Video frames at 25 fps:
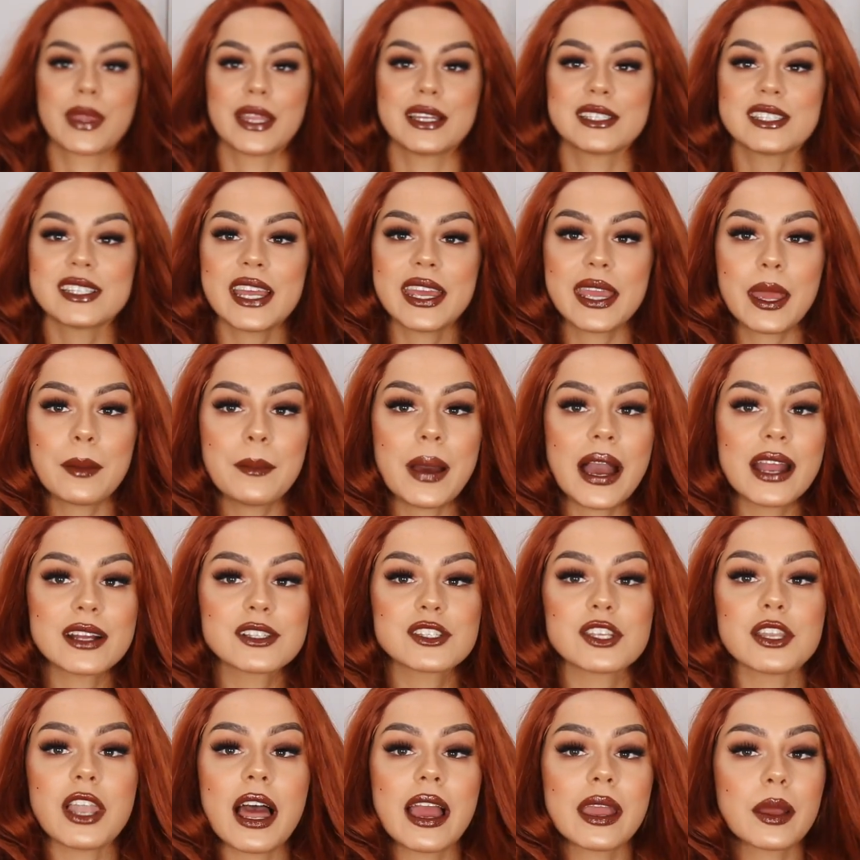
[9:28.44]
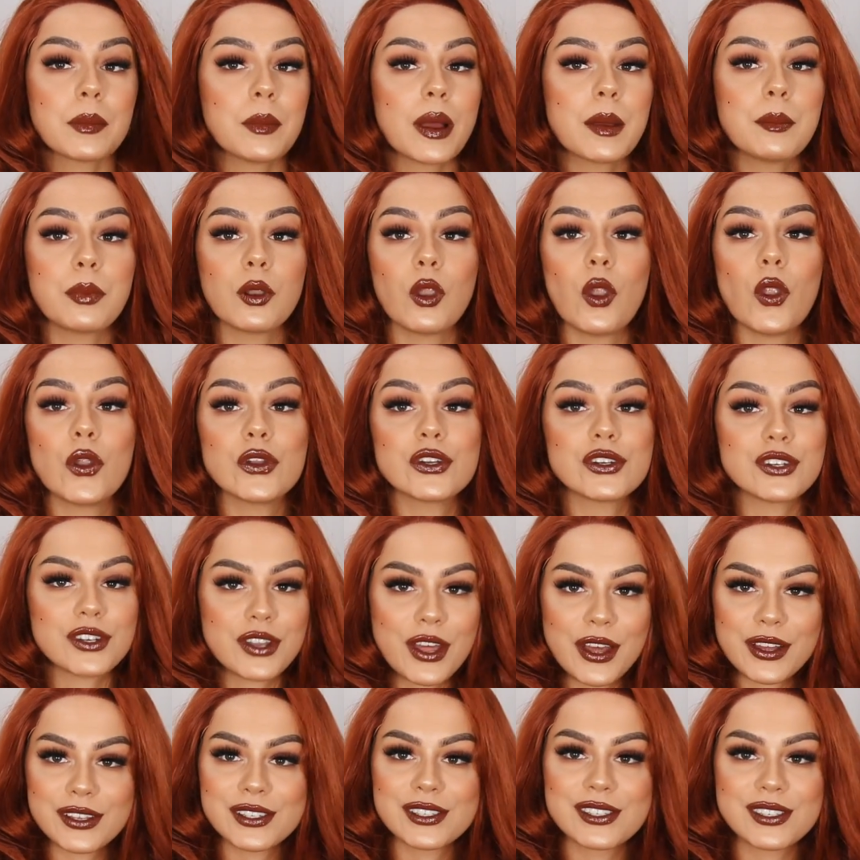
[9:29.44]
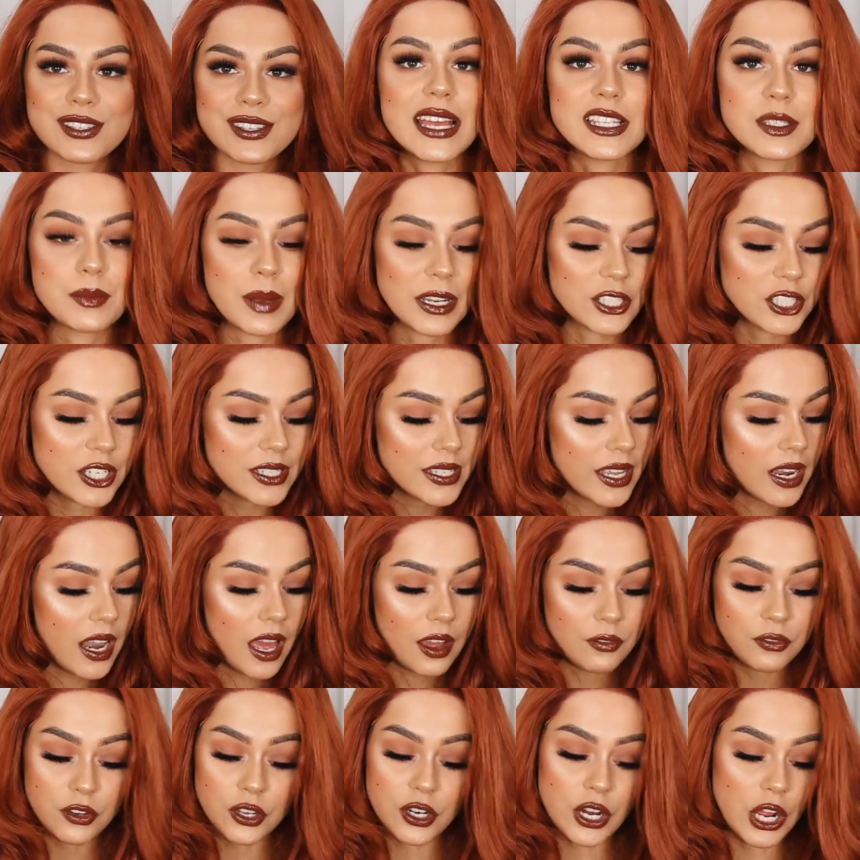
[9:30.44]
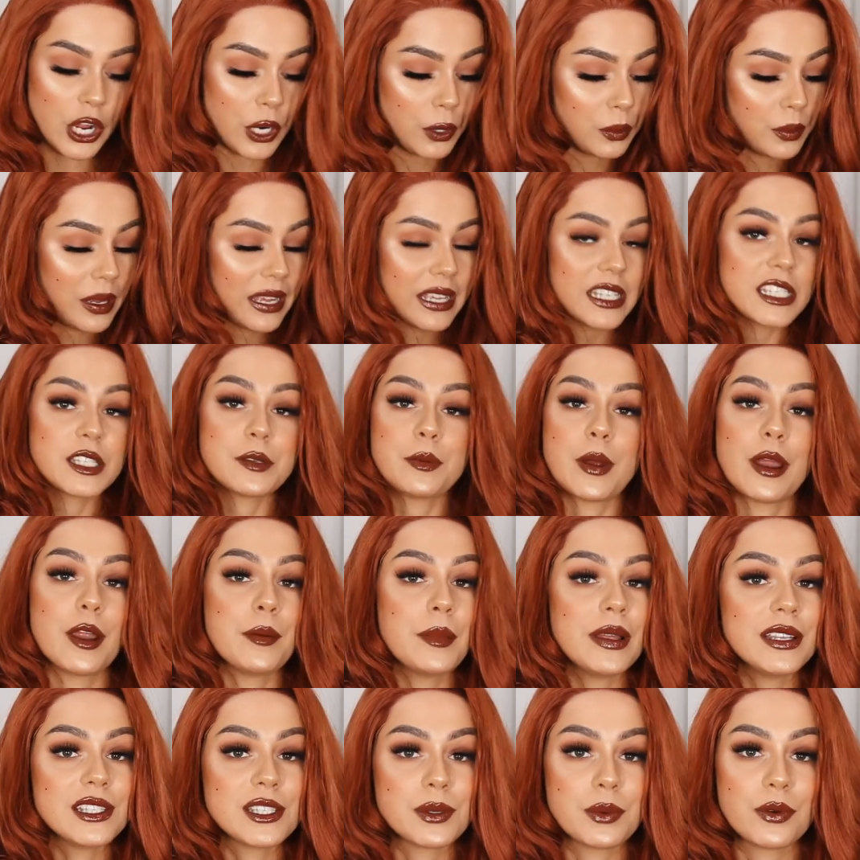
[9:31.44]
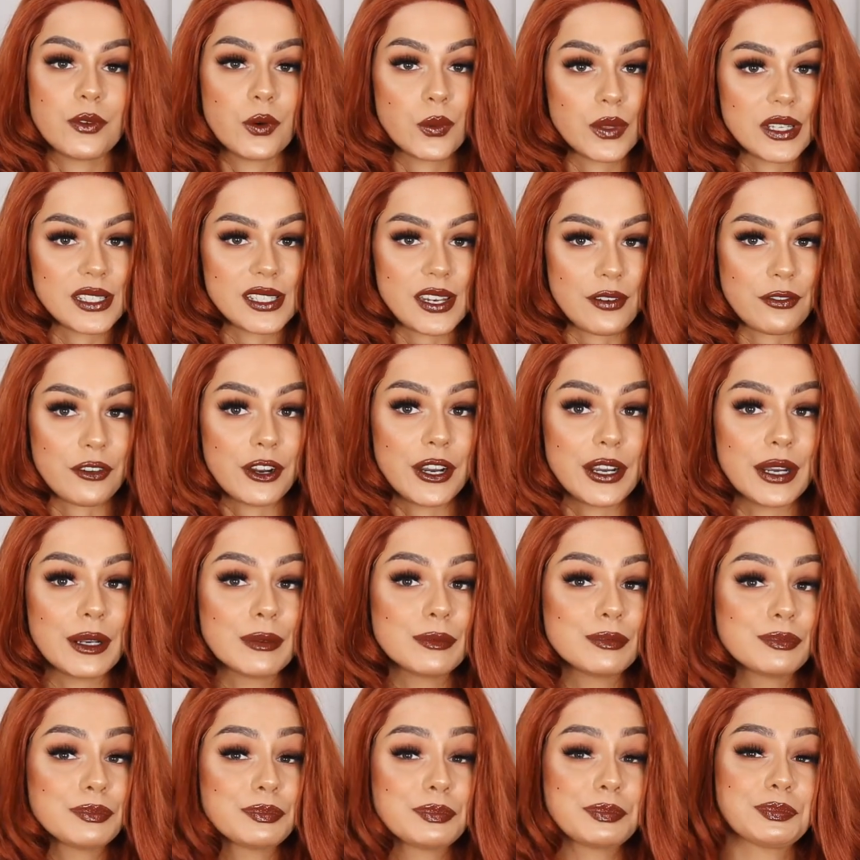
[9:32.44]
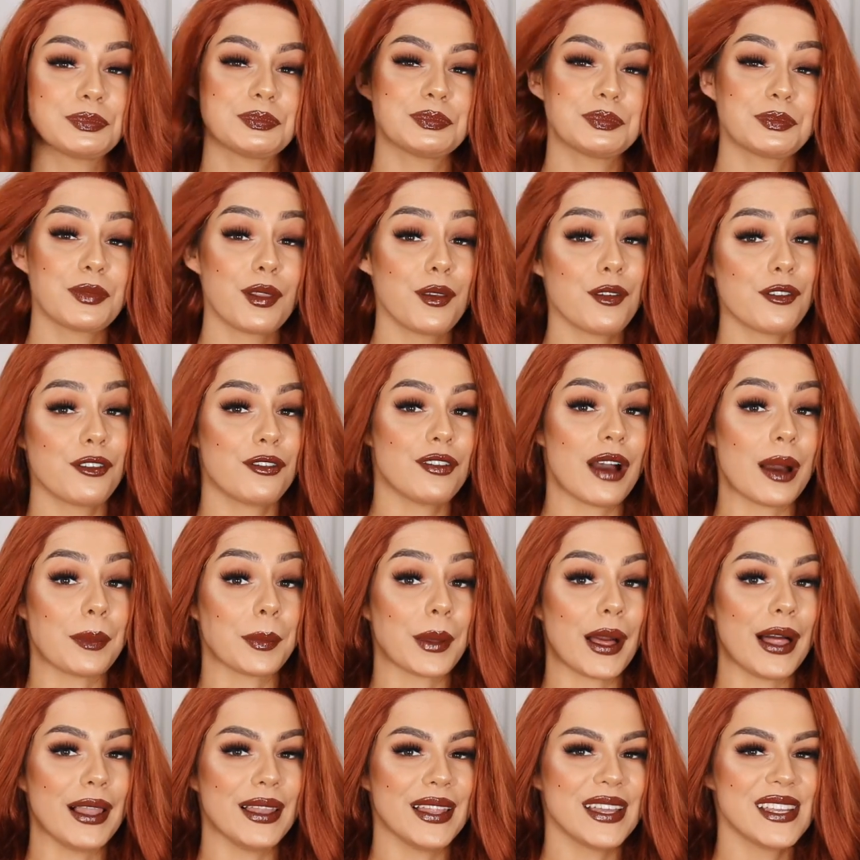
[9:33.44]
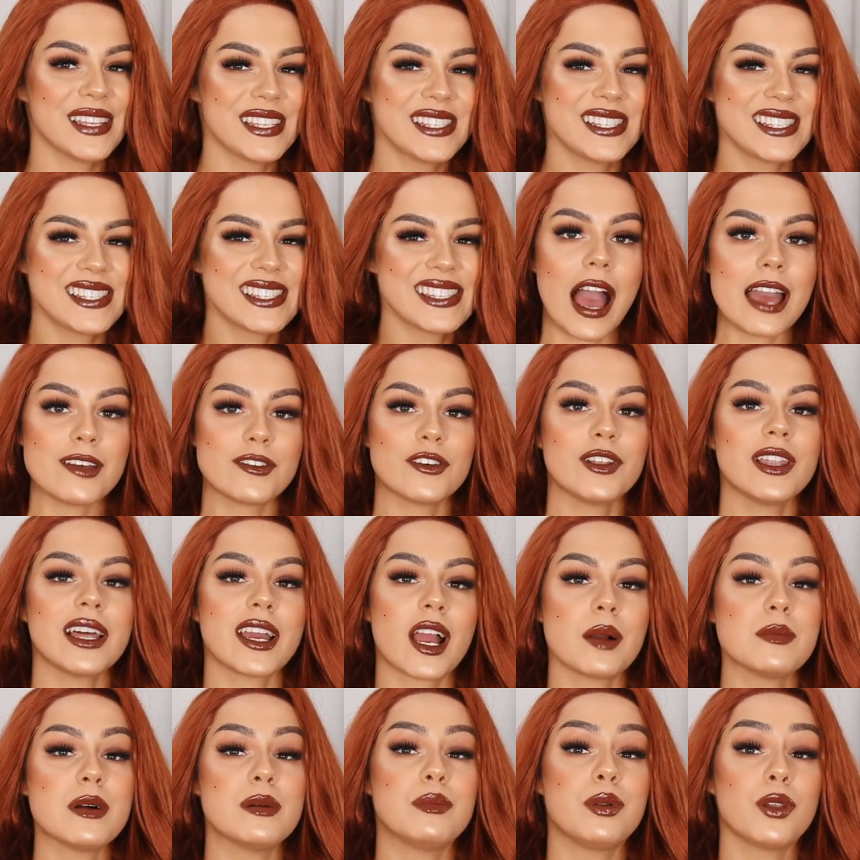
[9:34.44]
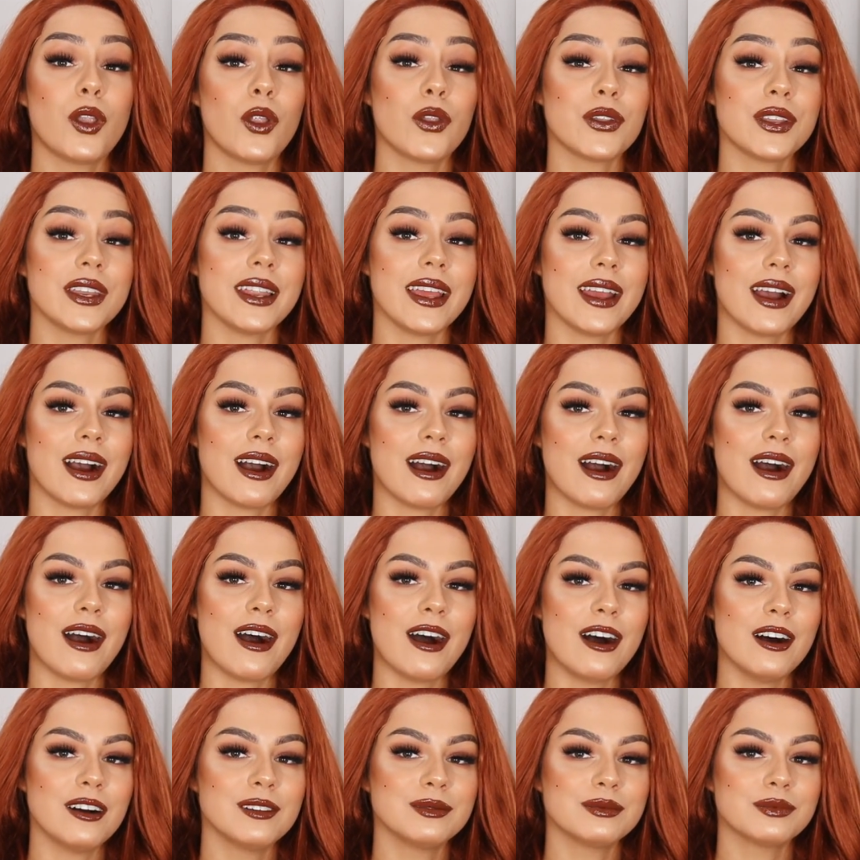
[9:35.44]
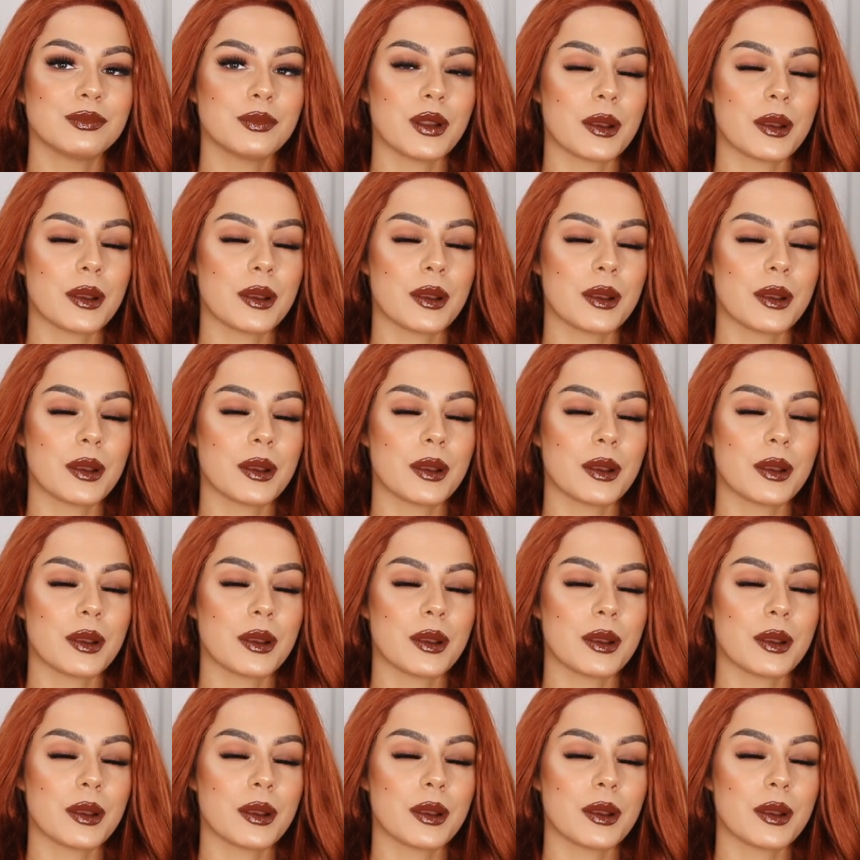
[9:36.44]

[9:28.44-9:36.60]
Let's take it back to like my blondness. As much as I love, you know, experimenting with all these different fab colors, I feel like I'm a blondie at heart.